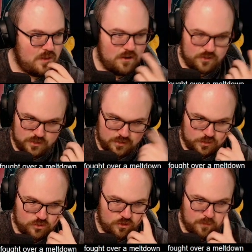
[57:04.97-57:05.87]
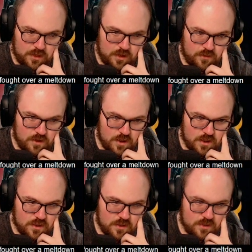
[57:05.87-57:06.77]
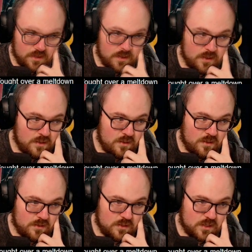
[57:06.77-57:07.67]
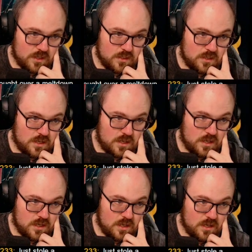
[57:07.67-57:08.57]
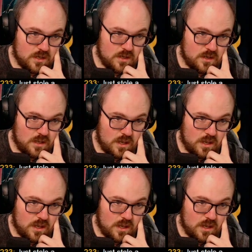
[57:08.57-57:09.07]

You are just extremely dead, right? 16.